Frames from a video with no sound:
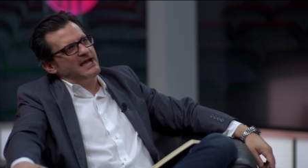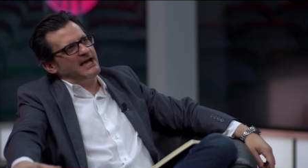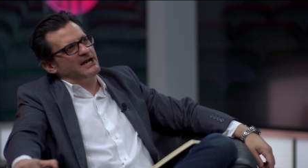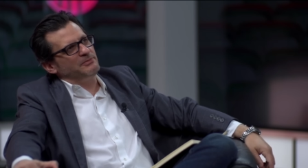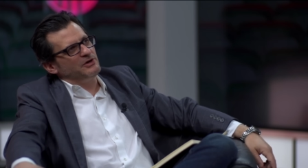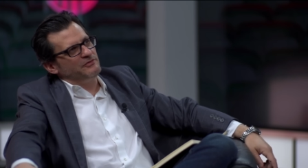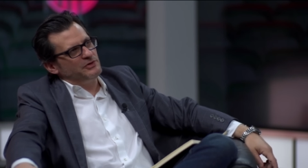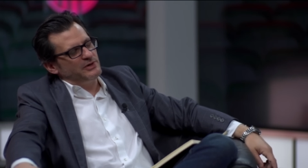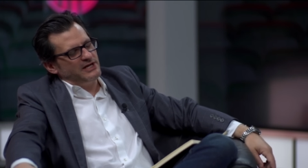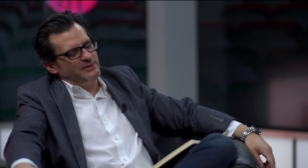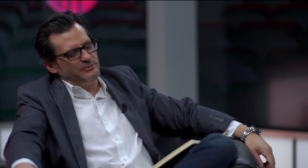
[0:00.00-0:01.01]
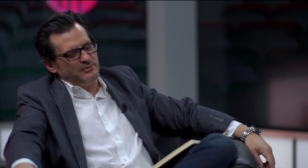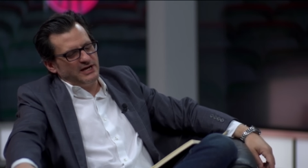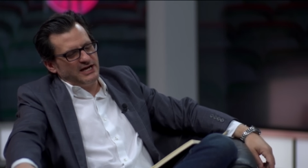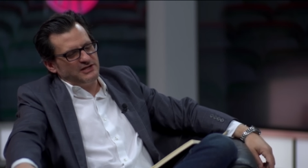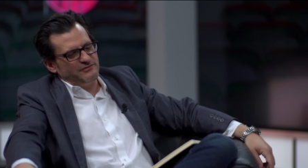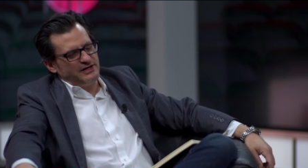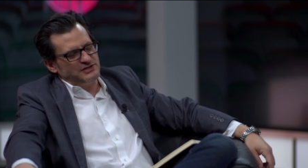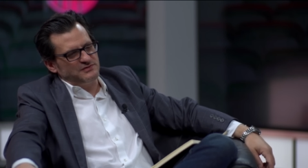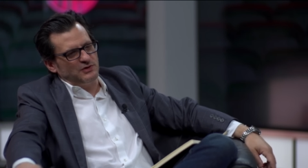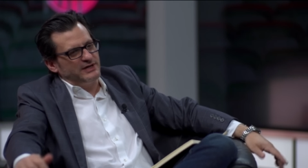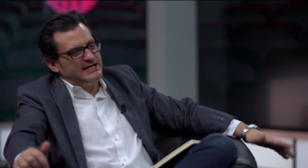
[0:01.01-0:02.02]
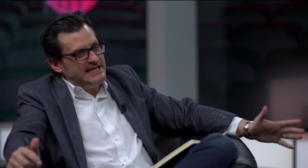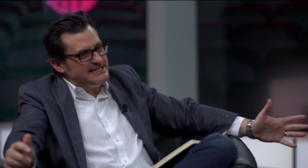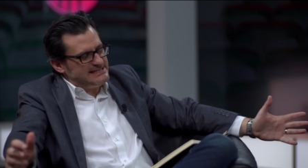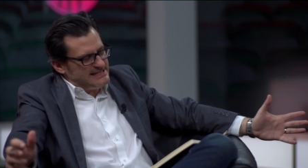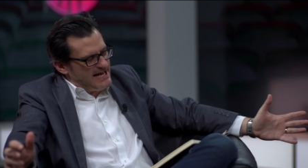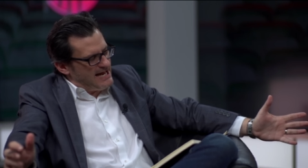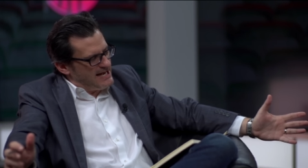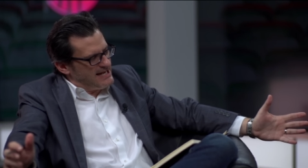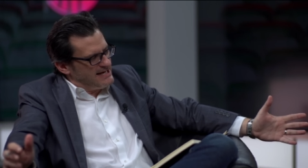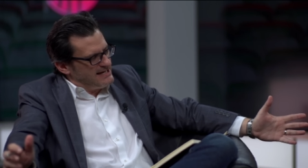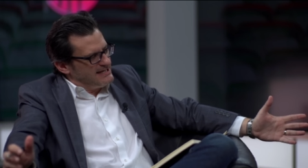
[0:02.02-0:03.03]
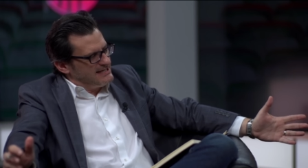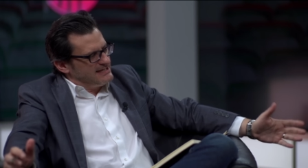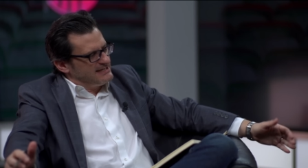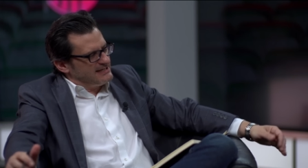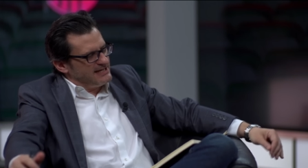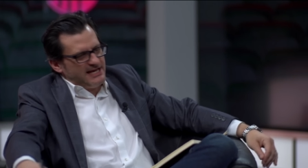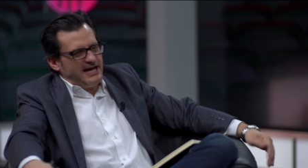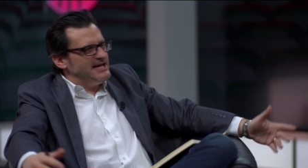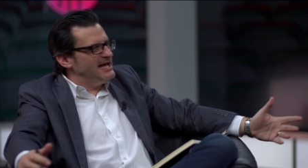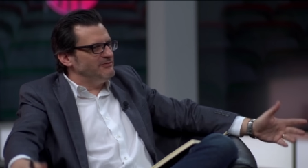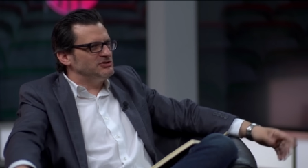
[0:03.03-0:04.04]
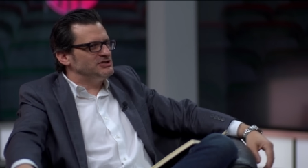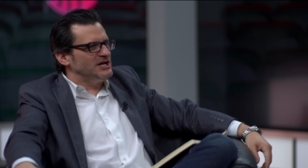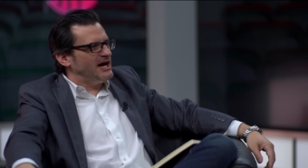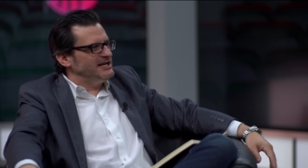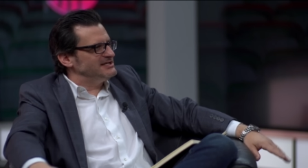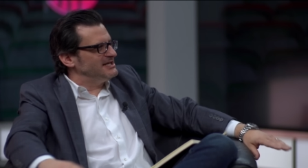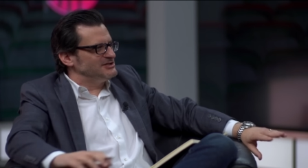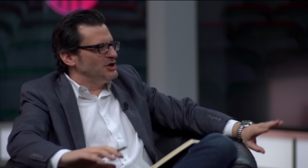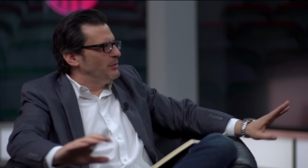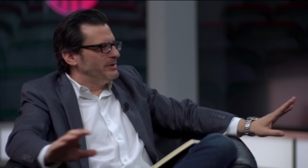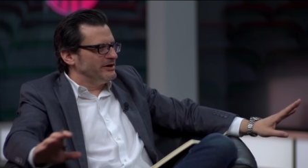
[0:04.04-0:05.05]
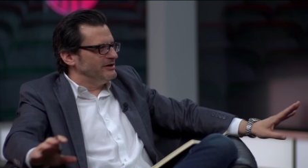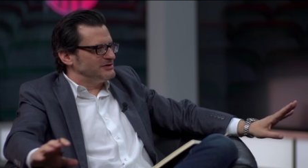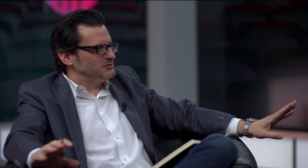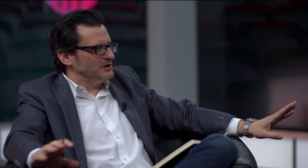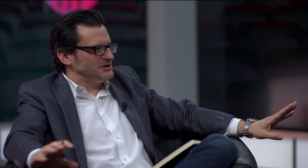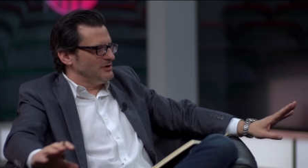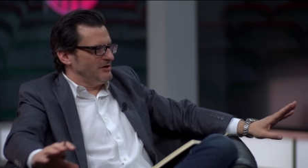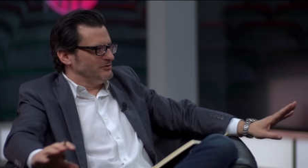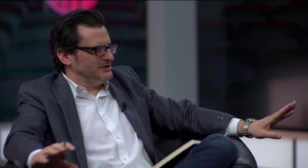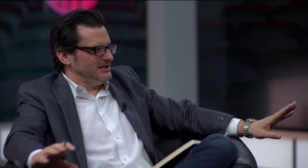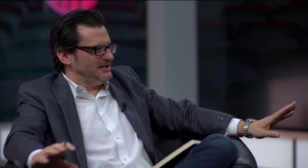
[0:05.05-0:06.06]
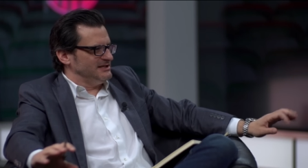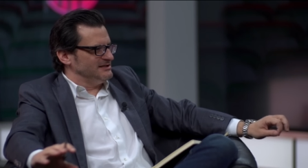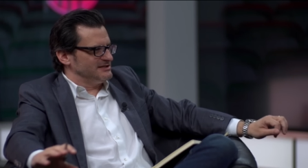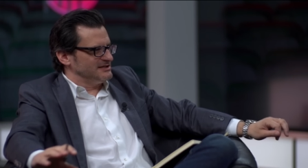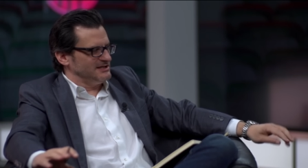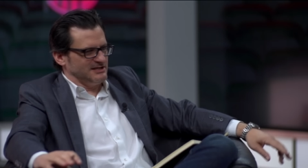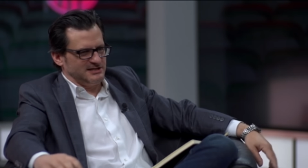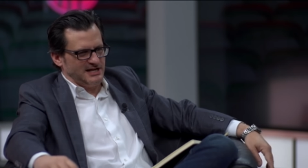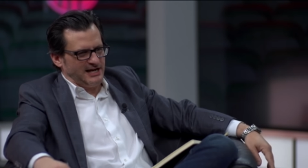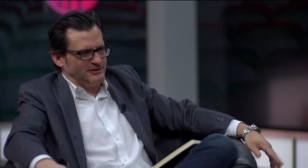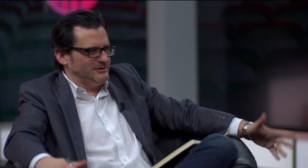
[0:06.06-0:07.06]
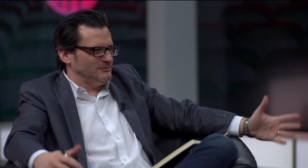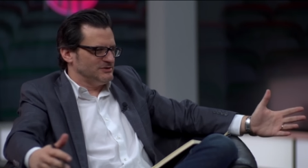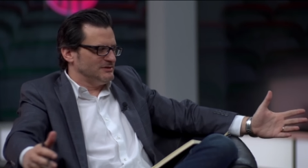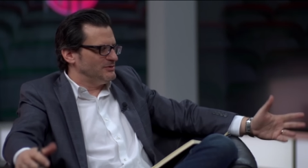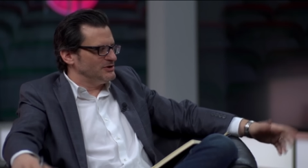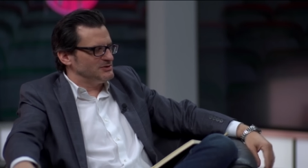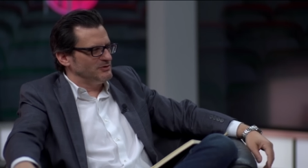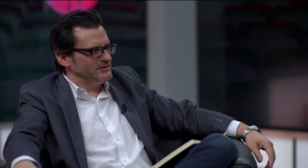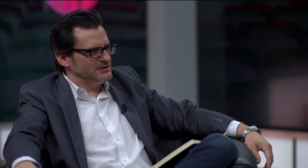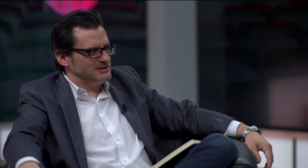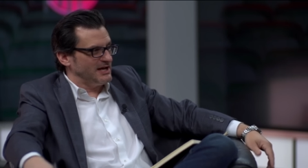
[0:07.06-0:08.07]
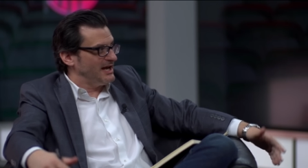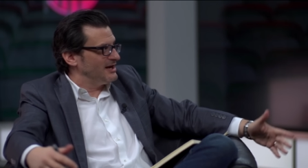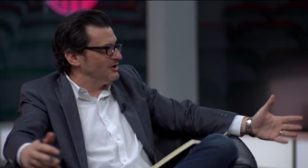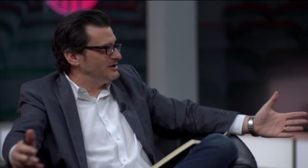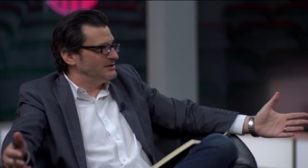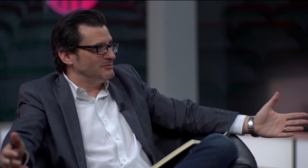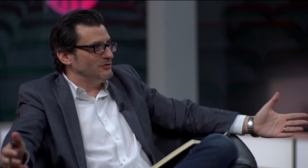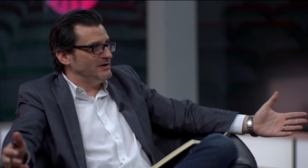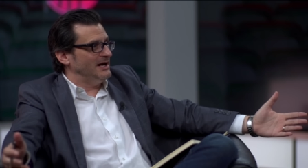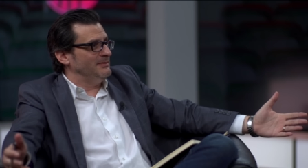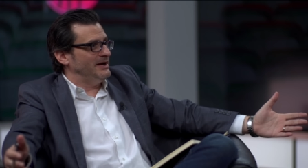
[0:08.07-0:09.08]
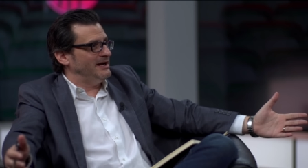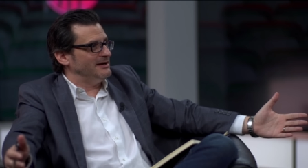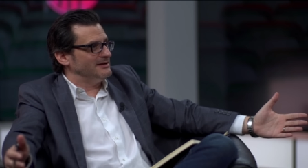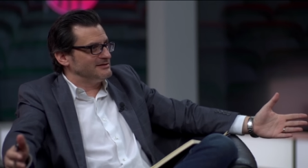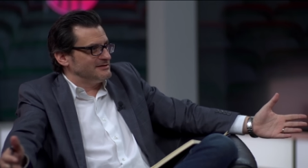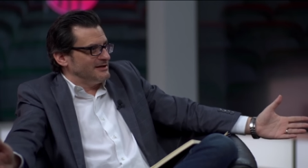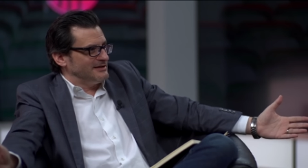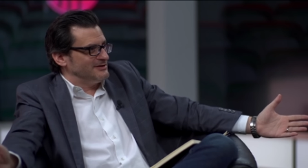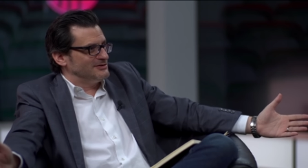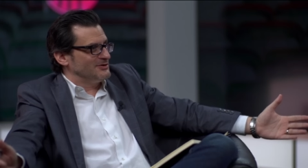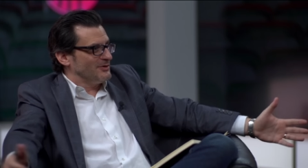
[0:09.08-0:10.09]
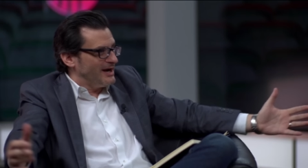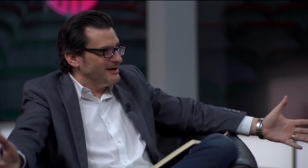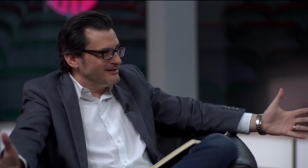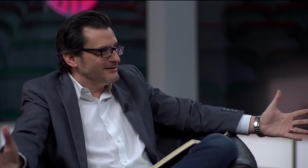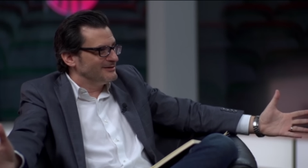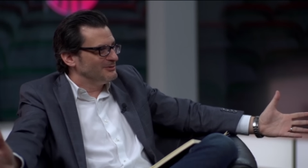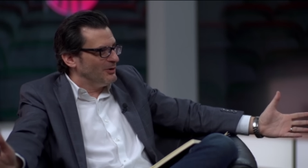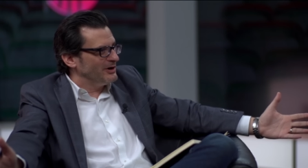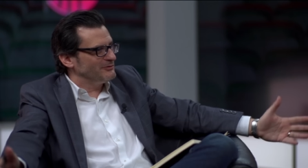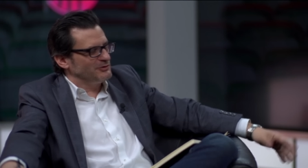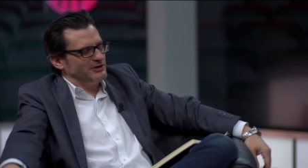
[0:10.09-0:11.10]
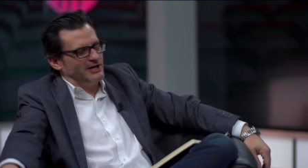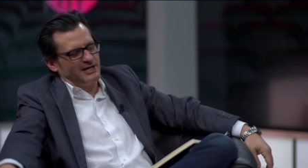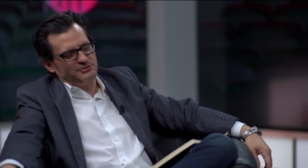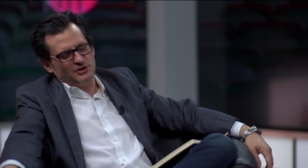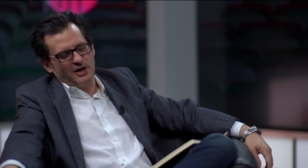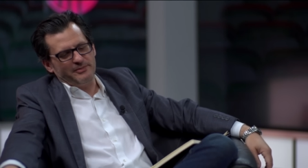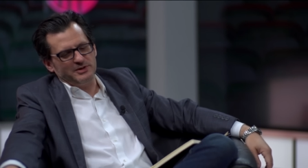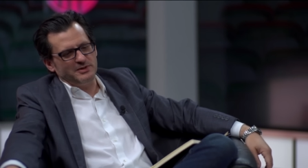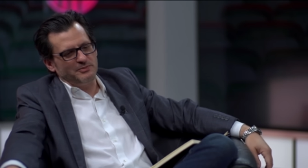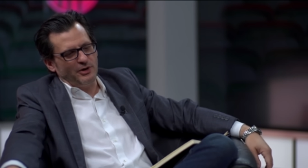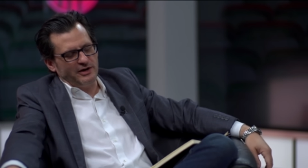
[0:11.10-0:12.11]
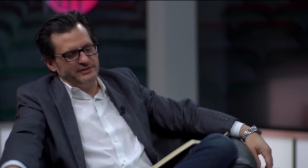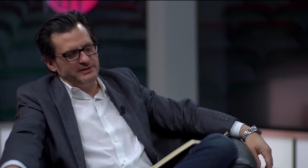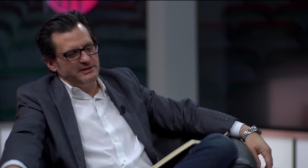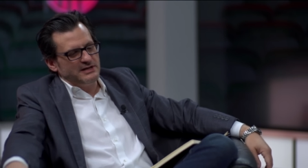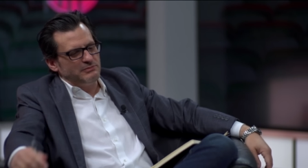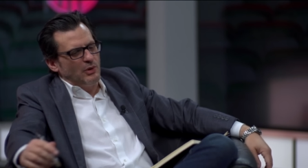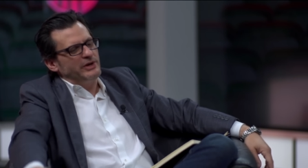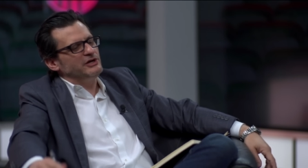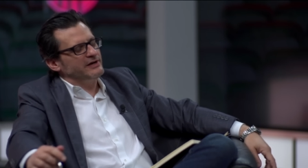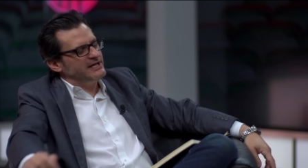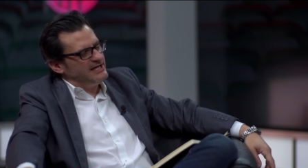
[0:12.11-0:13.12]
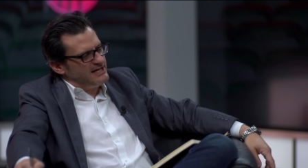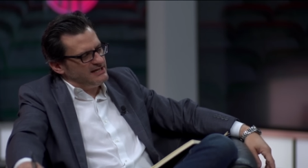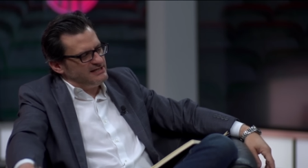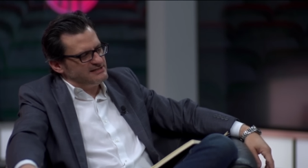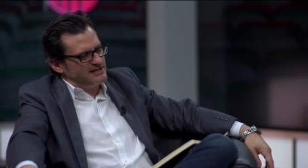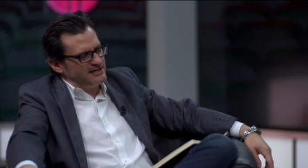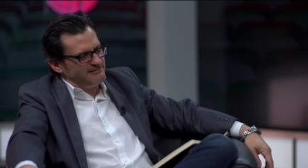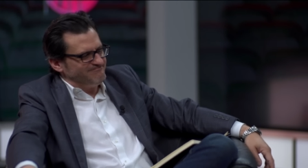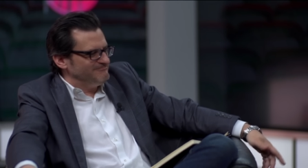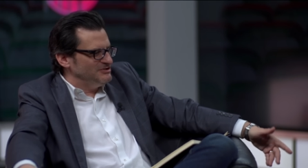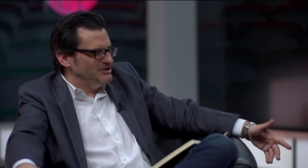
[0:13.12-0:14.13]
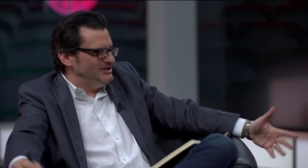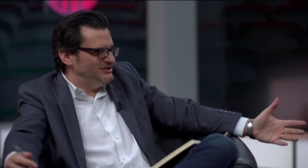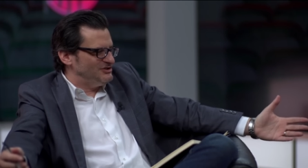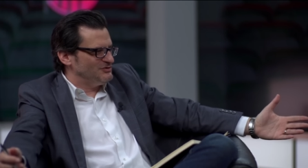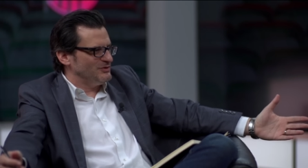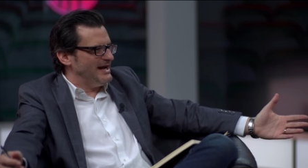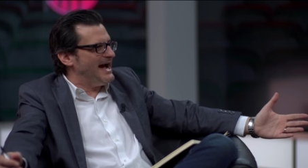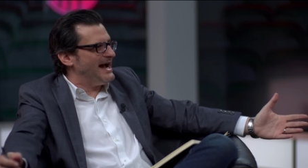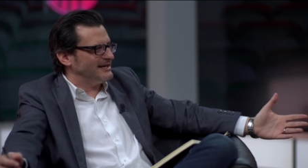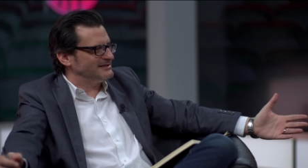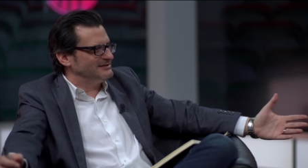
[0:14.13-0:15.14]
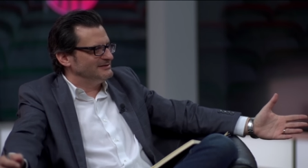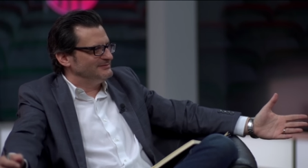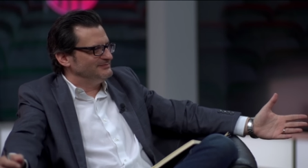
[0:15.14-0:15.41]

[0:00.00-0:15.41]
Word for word: and I'm interviewing him at the festival, and he said like, yeah, he gave it a shot. He says no bitterness whatsoever that he didn't succeed as an actor. He was in a bunch of movies. He's like, and look at the movie I made. It's like this great, wonderful thing, and I'm so happy to be a part of it. But when you're a kid, he's like, you just react.